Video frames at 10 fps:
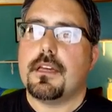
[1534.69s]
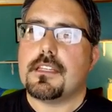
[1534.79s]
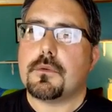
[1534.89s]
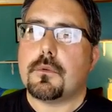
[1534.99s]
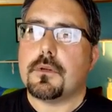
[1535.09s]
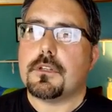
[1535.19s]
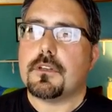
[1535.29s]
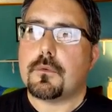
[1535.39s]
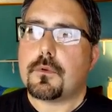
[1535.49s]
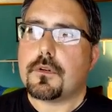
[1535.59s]
as he rolled
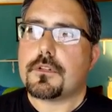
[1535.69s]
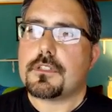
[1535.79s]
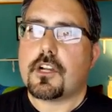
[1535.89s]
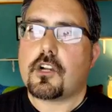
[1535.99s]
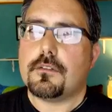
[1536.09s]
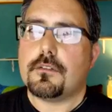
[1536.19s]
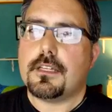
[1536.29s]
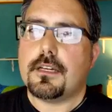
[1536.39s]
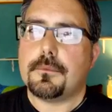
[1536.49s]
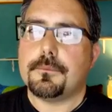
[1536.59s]
into the rural section of
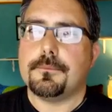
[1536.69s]
town.